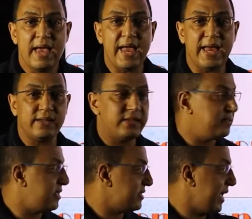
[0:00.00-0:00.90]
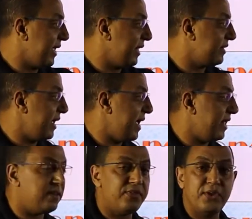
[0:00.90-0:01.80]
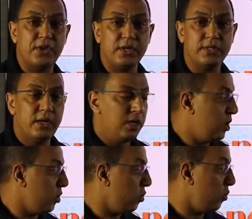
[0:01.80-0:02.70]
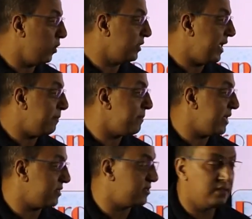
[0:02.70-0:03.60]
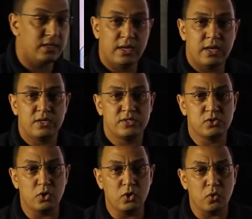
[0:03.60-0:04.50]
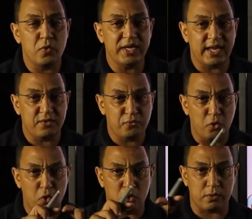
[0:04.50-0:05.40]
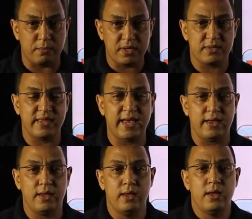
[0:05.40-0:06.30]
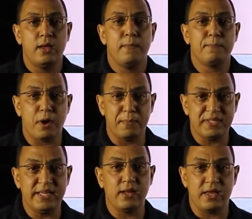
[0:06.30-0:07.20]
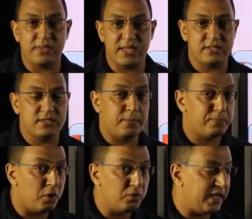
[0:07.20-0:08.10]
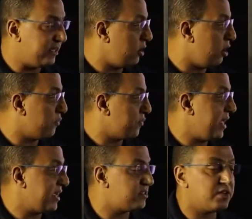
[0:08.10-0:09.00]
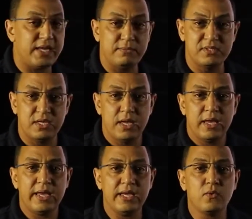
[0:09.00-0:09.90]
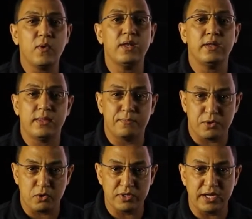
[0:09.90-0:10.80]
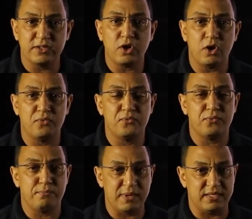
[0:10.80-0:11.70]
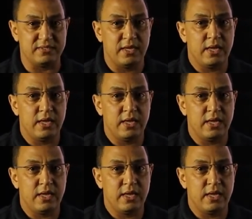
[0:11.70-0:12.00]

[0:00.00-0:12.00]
and the second and the third called means. So we can form the property like this. The product of the extremes equal the product of means.